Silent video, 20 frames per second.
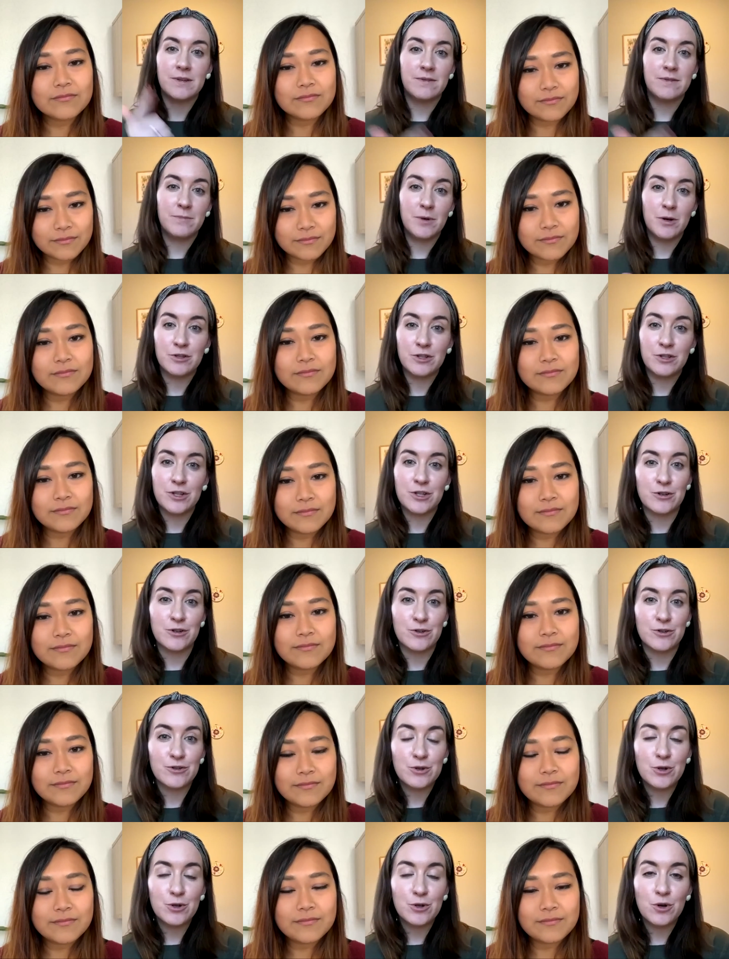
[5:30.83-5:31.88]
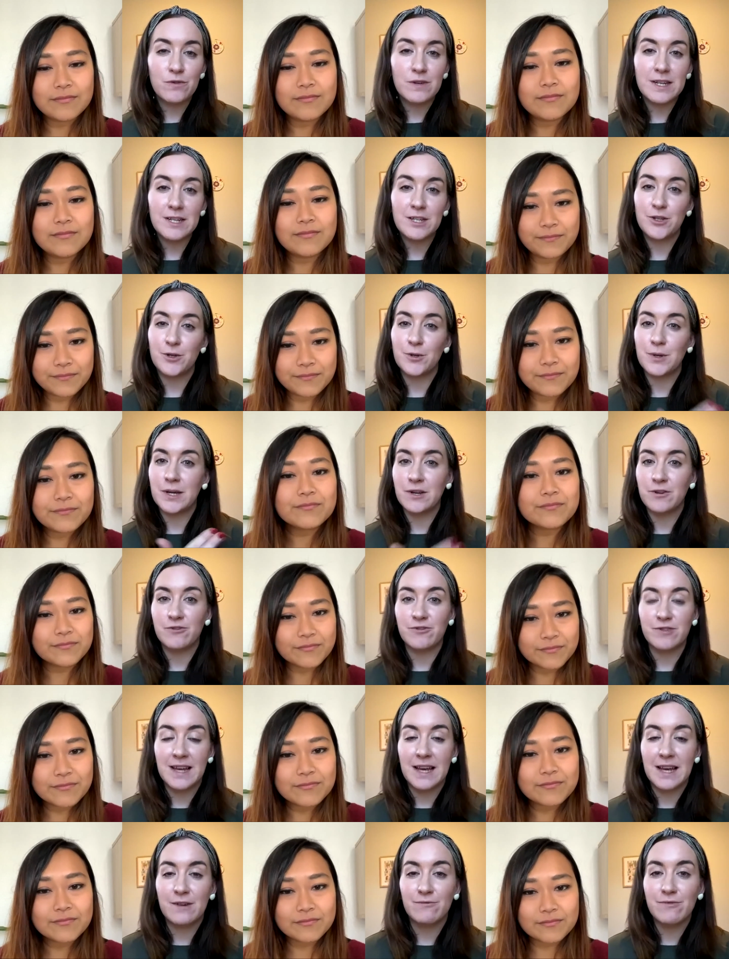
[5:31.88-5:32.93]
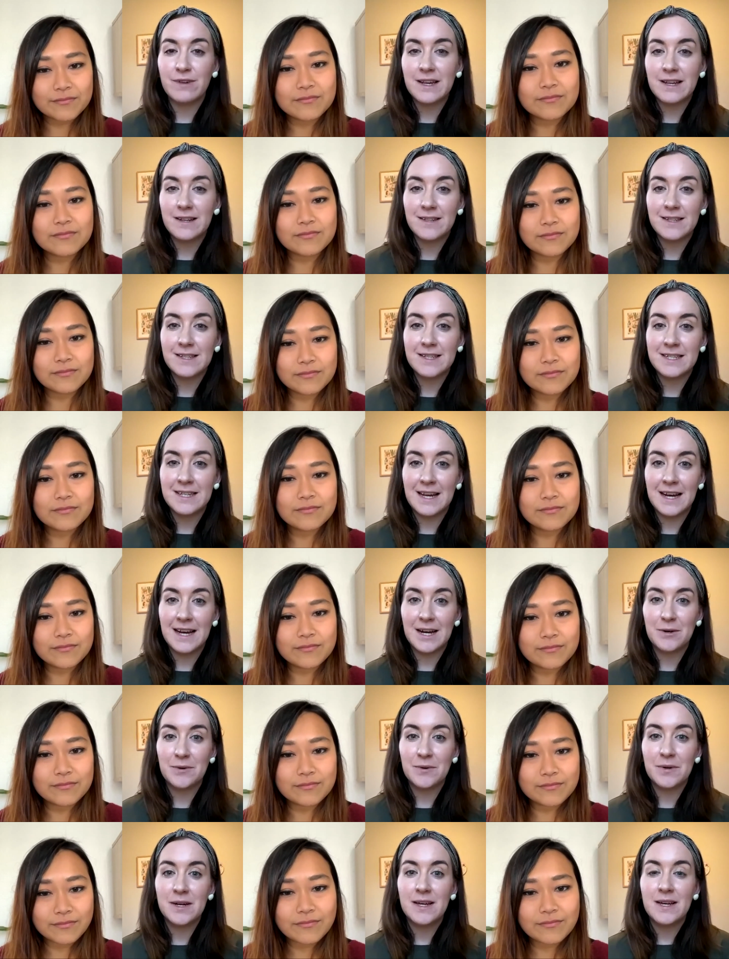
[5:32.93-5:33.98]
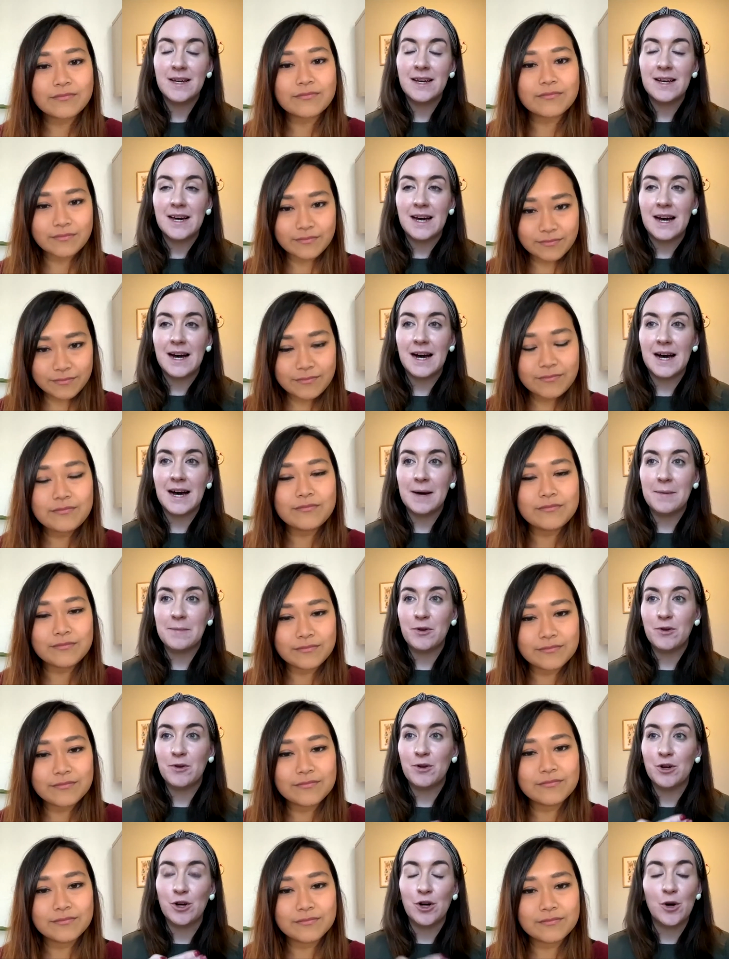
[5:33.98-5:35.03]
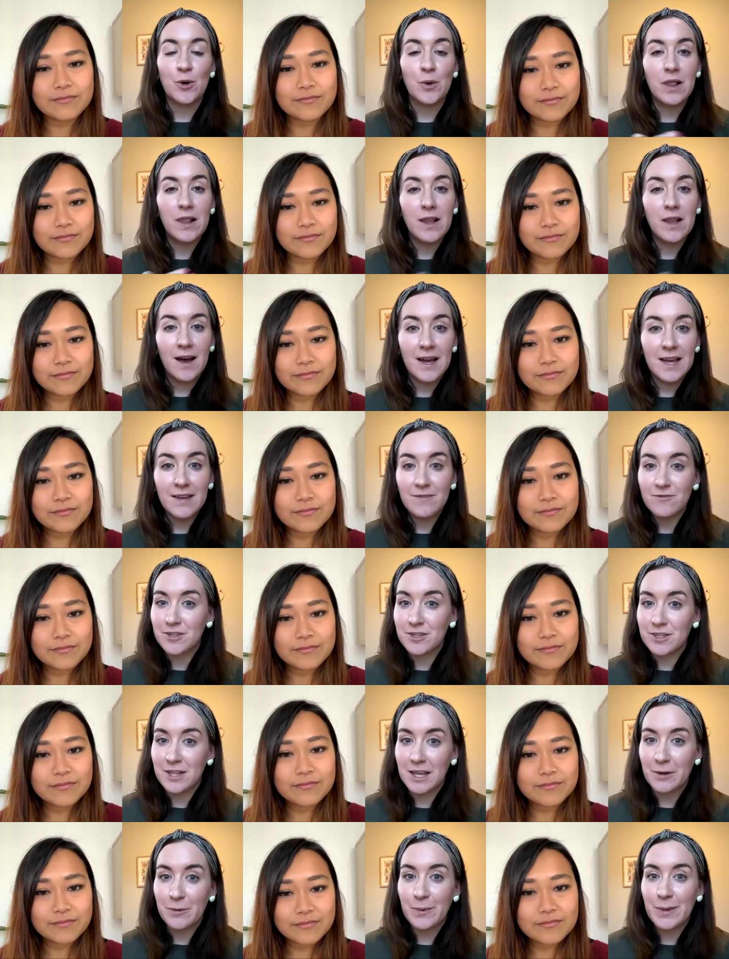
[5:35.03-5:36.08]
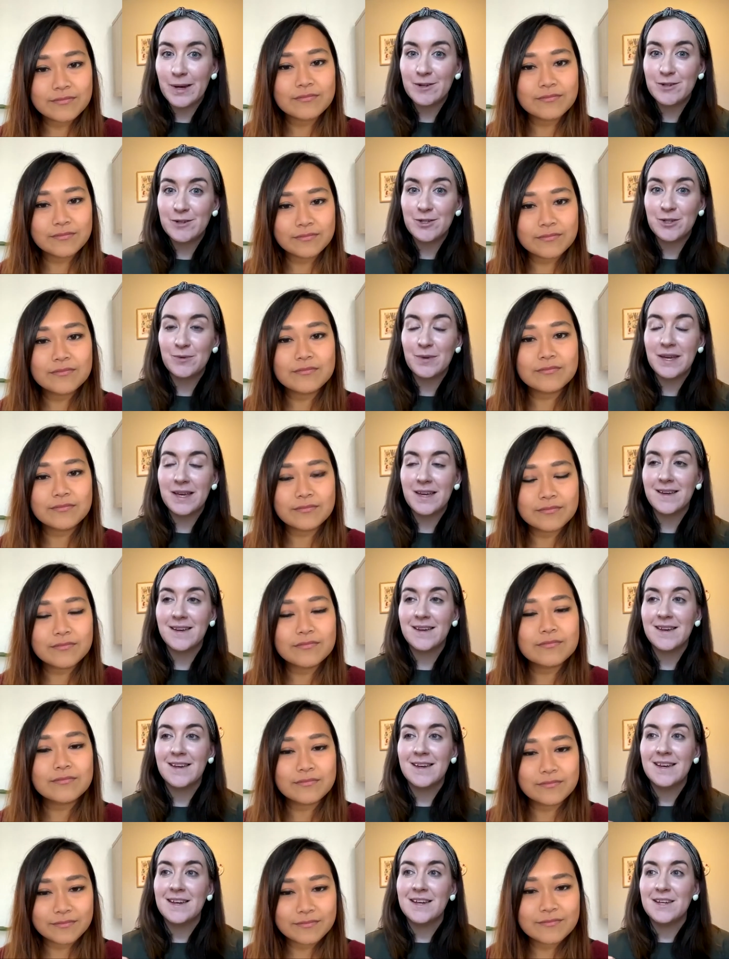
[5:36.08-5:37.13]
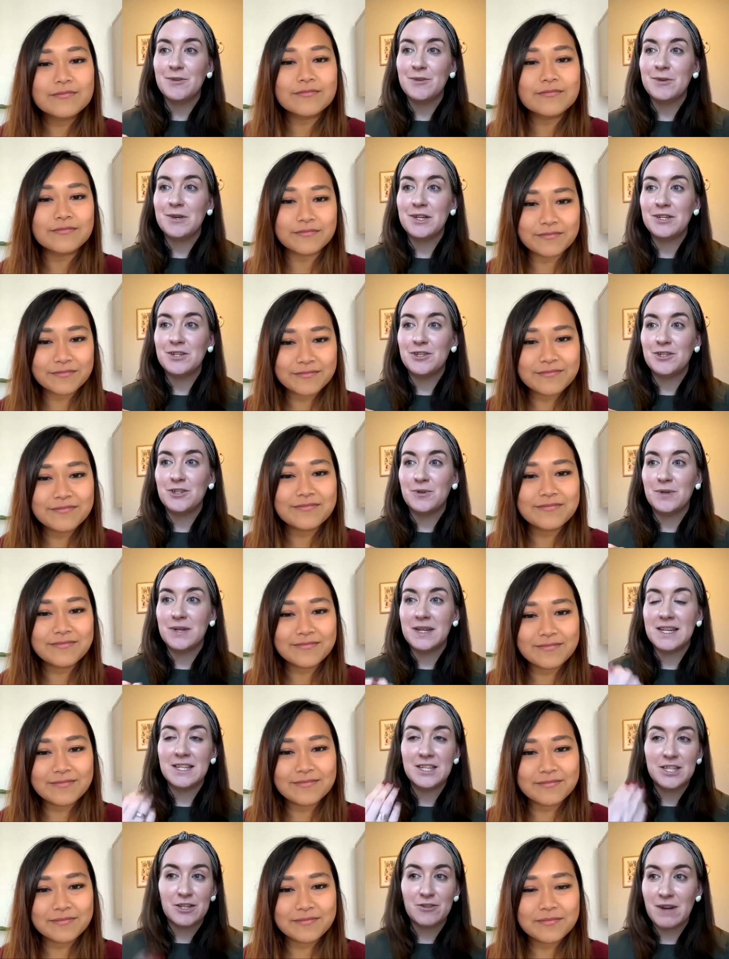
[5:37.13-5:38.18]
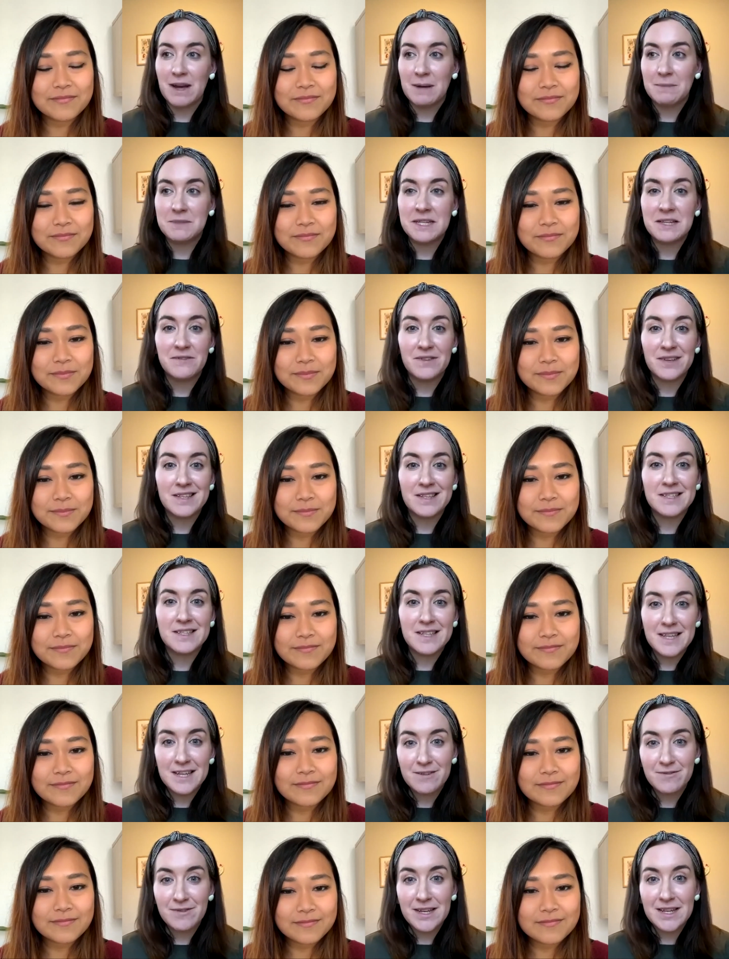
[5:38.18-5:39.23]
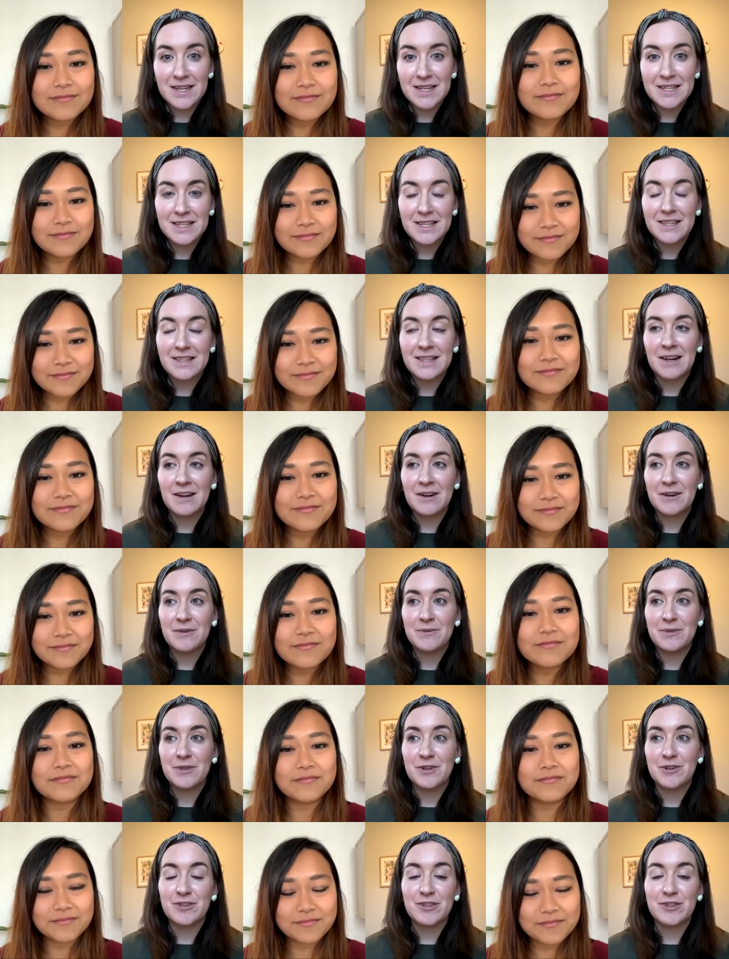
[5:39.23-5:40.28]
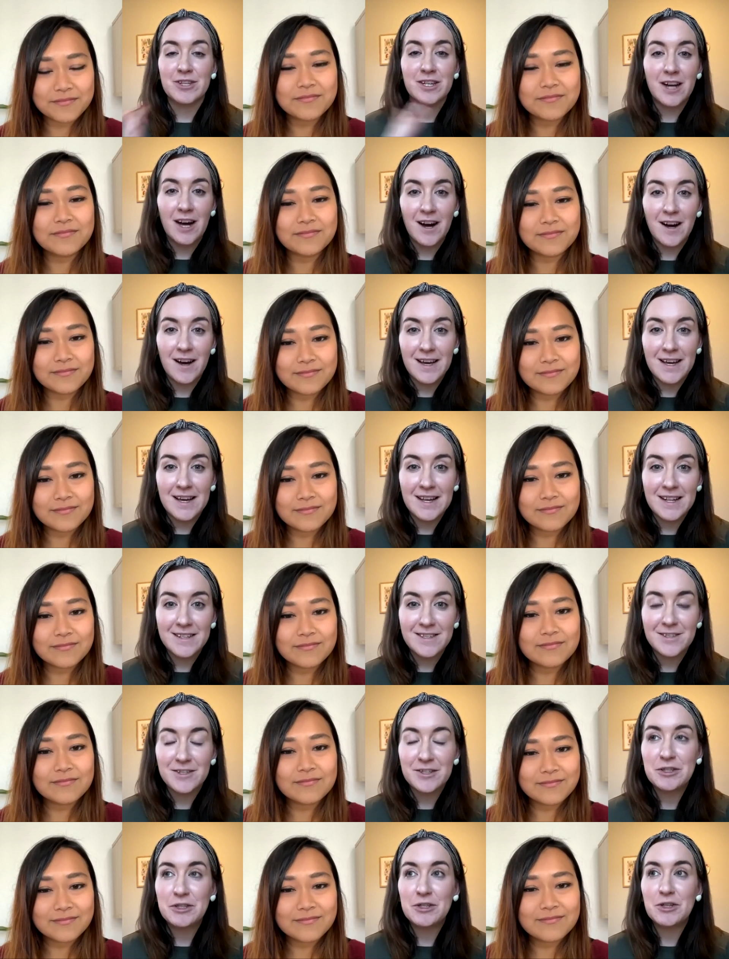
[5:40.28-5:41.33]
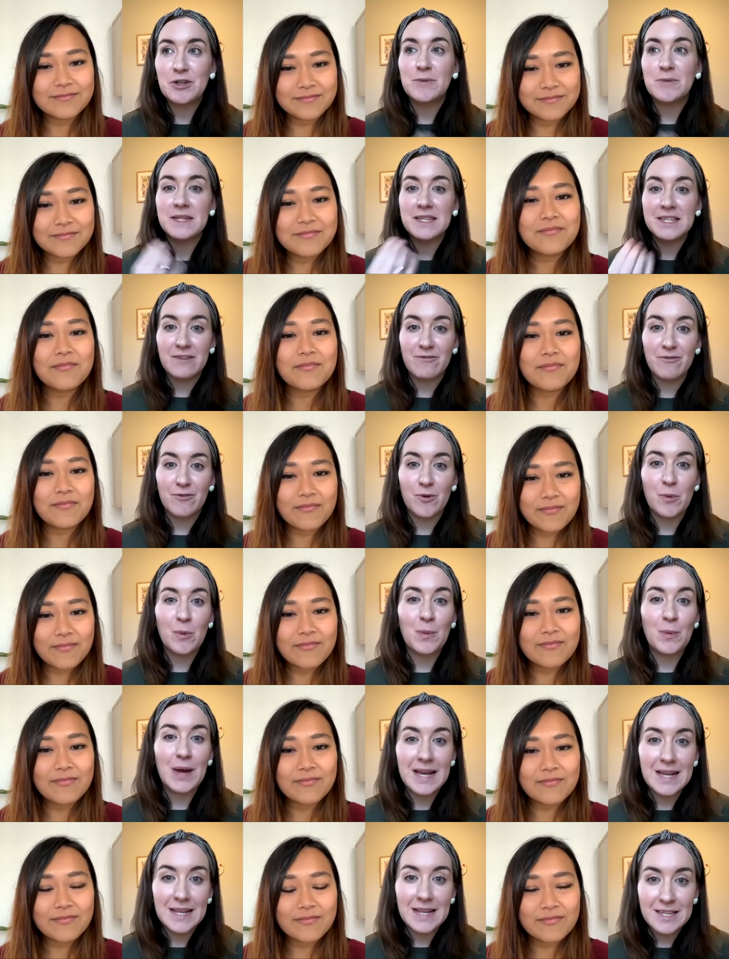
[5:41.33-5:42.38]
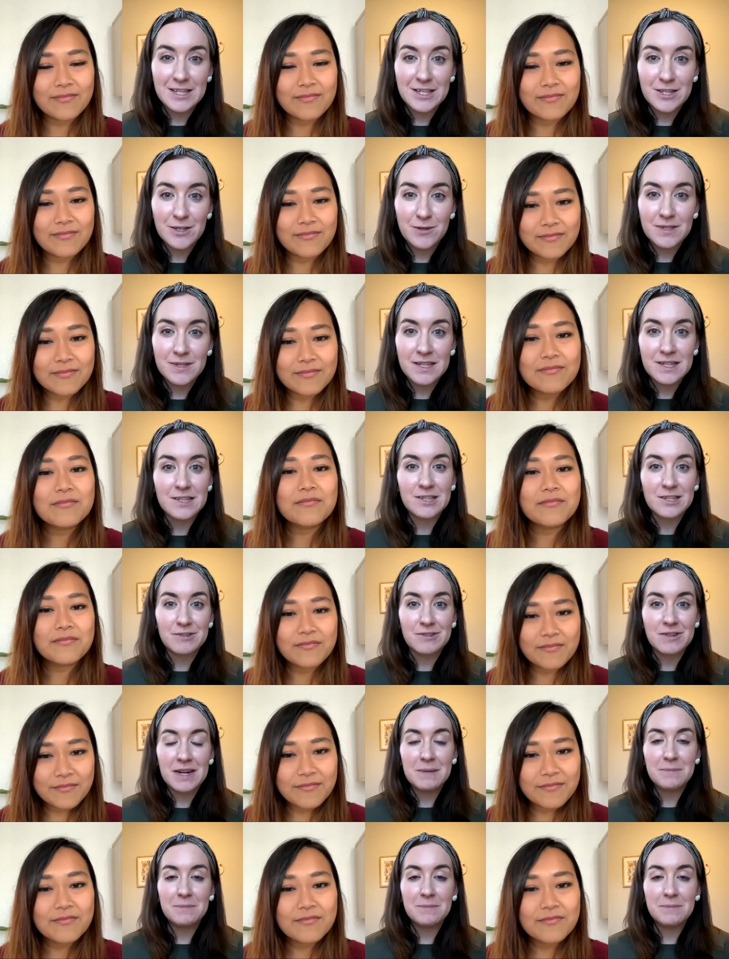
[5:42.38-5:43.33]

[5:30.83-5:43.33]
Speaker 1: post to your stories, you can create reels now, um, you can go live just like we're doing. You can do an Instagram TV series. Now there's guides. There's so many different ways to use Instagram.